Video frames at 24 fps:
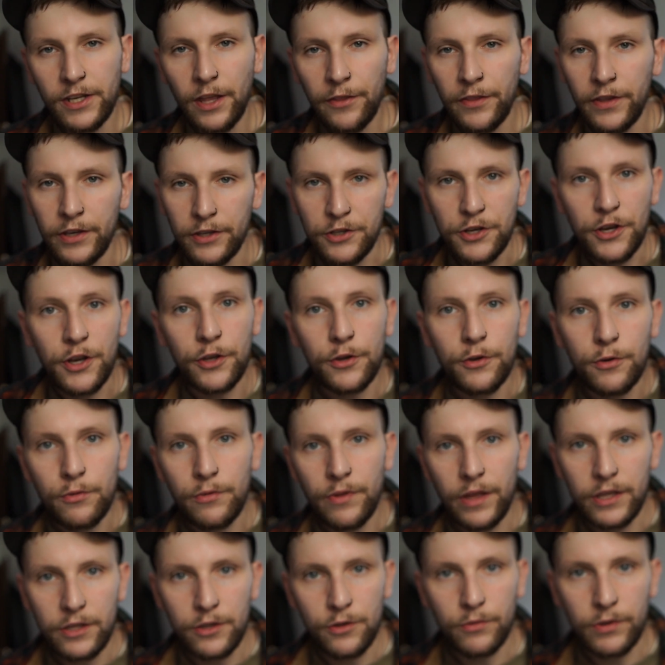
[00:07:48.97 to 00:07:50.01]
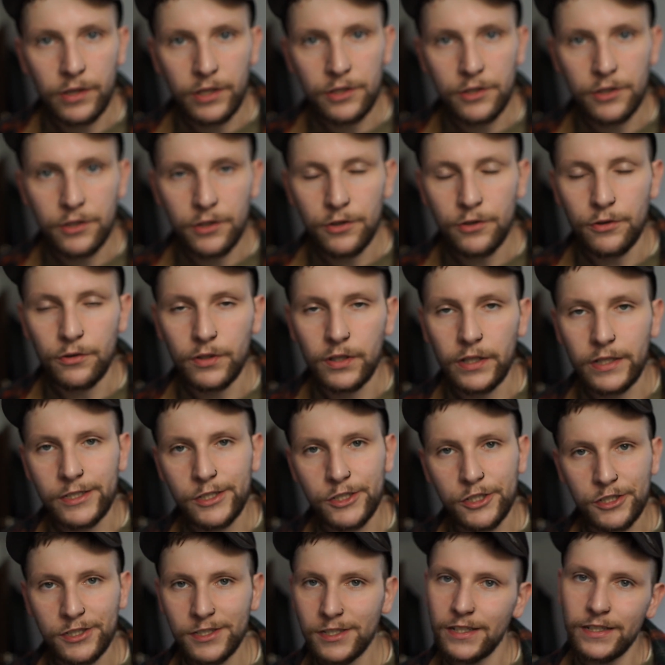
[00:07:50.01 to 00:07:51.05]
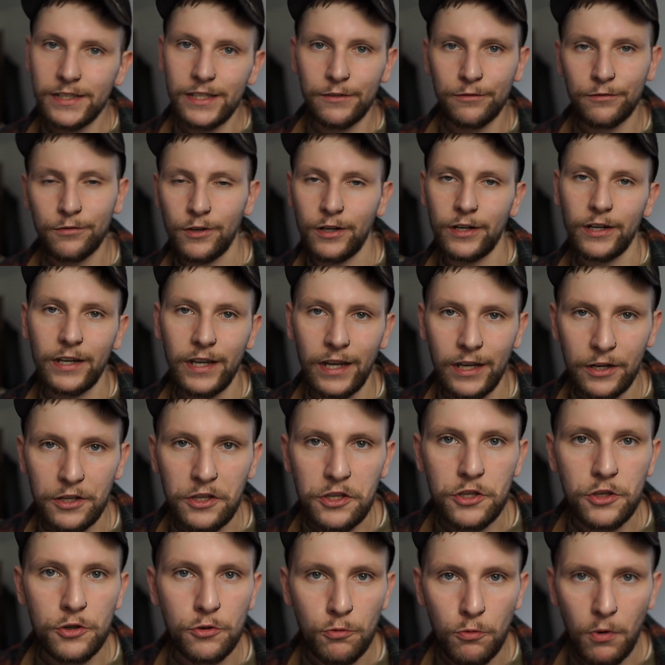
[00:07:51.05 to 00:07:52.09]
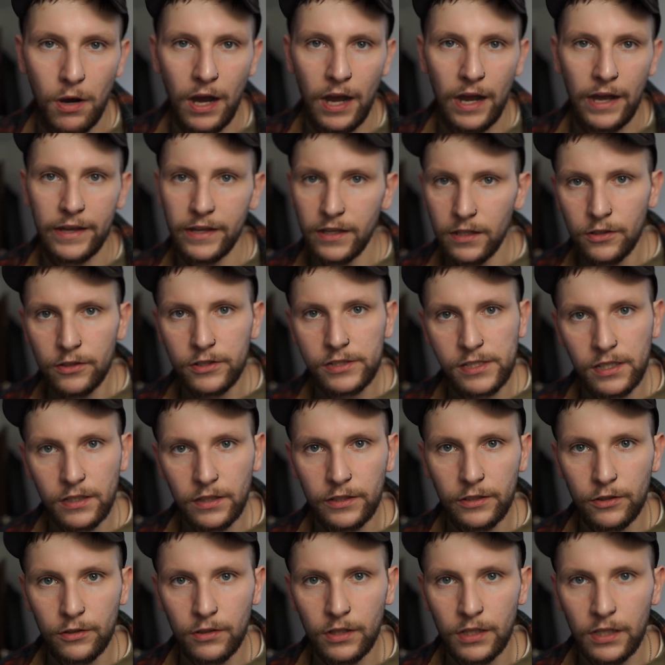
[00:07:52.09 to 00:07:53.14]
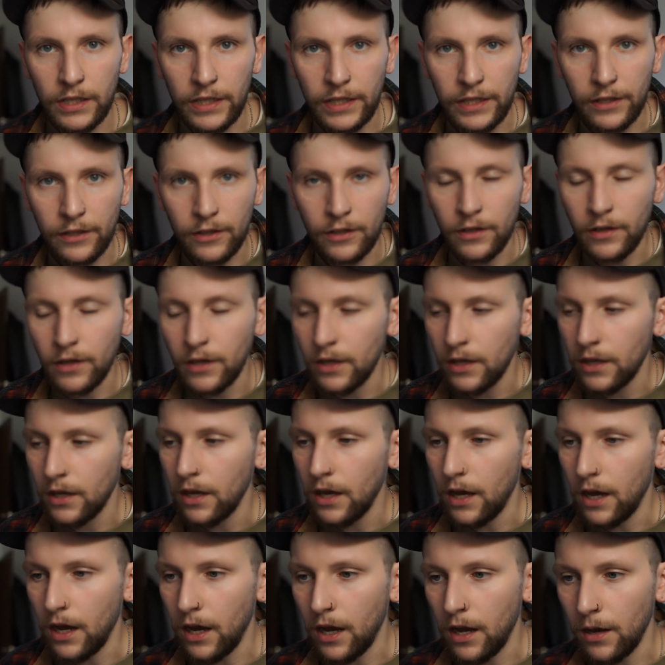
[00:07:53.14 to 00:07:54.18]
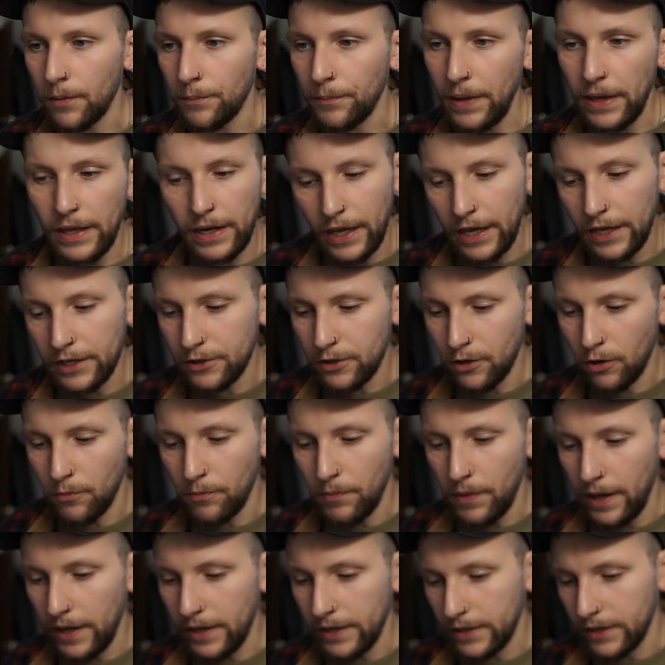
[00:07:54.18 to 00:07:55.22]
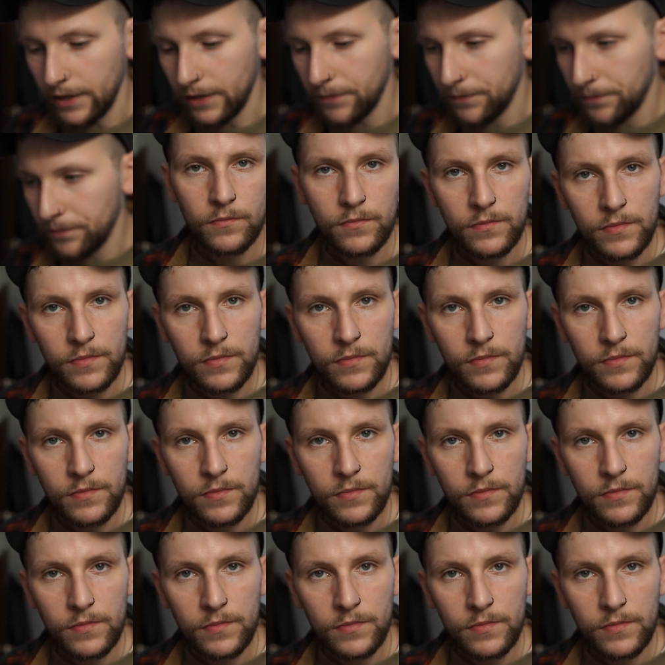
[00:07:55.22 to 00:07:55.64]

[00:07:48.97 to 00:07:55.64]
nothing new that you can do. It's just a different kind of UI. It looks a little cleaner, and I don't mind it.